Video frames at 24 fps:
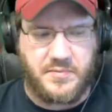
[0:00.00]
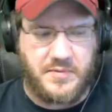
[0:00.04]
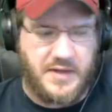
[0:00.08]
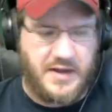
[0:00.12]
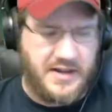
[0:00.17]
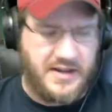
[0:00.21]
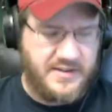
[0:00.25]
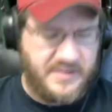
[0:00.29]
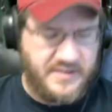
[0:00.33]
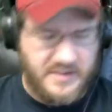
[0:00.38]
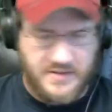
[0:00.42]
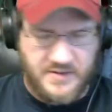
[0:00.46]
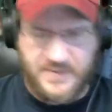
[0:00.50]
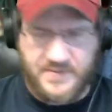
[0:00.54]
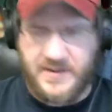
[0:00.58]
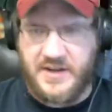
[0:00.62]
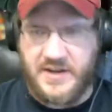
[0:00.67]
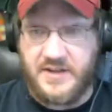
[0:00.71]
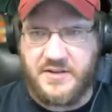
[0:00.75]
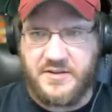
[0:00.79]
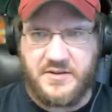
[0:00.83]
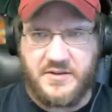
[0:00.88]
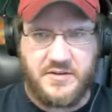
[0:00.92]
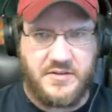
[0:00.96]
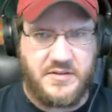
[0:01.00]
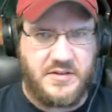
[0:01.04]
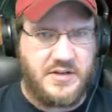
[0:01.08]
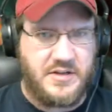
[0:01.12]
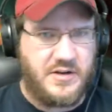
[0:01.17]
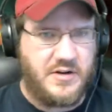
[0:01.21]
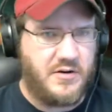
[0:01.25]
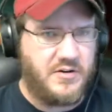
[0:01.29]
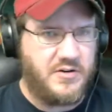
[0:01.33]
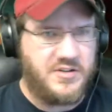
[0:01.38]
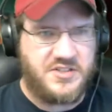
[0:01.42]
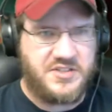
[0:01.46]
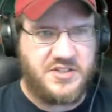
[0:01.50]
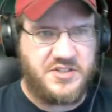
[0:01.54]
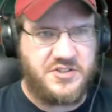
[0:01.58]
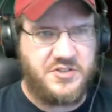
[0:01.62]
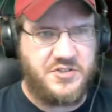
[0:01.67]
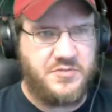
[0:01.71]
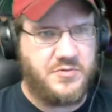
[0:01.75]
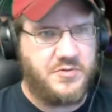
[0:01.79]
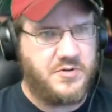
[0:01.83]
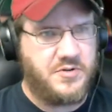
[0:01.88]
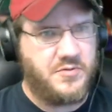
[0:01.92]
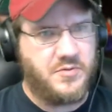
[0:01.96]
identify the artists that you
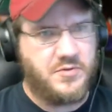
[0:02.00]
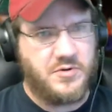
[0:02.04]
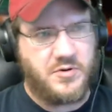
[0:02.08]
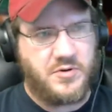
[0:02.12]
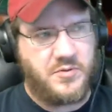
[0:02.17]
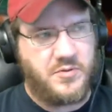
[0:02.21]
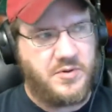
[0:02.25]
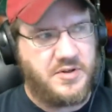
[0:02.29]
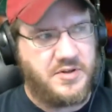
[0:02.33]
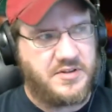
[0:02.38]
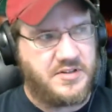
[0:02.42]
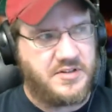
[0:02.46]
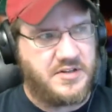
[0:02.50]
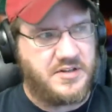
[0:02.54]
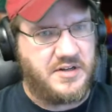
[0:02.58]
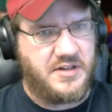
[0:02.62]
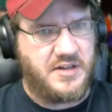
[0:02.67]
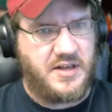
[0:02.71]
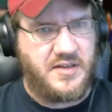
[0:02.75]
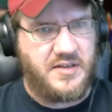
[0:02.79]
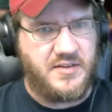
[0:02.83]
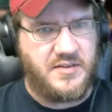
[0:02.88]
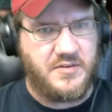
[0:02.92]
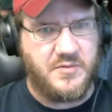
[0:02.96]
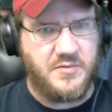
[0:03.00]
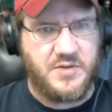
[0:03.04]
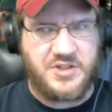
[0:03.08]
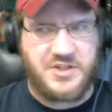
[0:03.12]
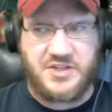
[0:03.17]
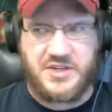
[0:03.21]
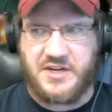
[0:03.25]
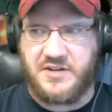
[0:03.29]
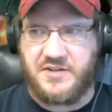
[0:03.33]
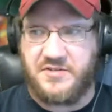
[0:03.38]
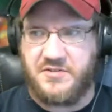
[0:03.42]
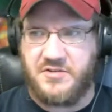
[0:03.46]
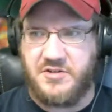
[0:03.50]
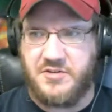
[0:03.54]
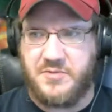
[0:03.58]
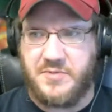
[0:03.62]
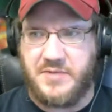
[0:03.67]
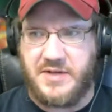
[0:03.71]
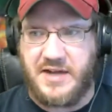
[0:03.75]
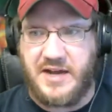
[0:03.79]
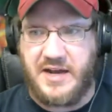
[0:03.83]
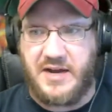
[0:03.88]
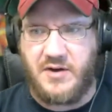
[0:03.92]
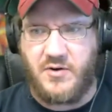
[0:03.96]
want to work with, and then reach out to them,
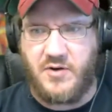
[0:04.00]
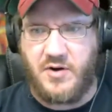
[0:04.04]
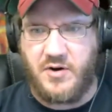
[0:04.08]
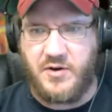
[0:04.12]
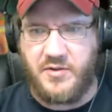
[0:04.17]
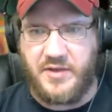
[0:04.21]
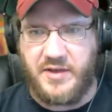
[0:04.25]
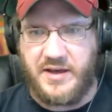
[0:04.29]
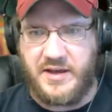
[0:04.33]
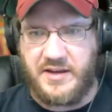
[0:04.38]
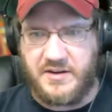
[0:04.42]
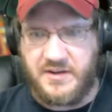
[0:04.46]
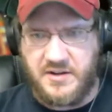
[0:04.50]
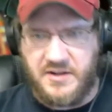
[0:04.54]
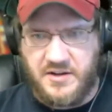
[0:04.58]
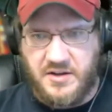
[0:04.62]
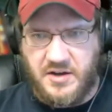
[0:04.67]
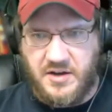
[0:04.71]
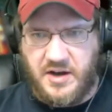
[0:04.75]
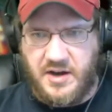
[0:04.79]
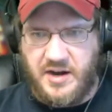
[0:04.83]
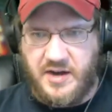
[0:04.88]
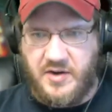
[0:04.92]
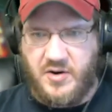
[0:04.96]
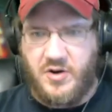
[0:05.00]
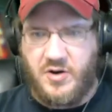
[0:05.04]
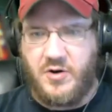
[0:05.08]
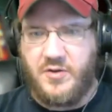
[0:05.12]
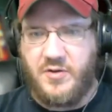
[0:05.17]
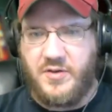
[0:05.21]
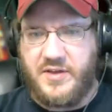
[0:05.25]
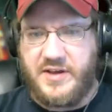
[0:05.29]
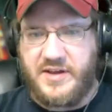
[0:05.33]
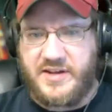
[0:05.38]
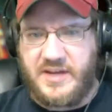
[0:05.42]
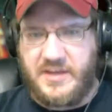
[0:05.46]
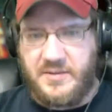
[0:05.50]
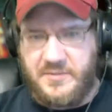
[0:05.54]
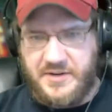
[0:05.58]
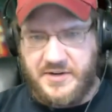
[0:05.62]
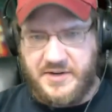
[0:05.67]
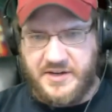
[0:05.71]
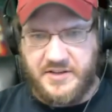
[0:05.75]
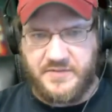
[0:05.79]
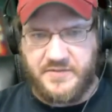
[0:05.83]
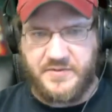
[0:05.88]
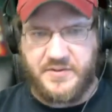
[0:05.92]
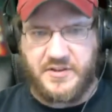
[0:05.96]
and how all that came
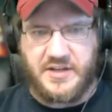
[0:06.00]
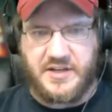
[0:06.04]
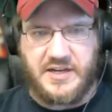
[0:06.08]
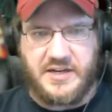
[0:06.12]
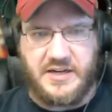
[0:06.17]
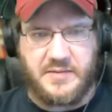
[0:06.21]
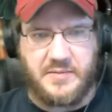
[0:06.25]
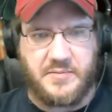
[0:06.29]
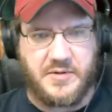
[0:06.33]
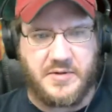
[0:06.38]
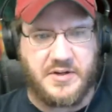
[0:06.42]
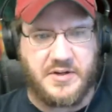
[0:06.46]
together for the game.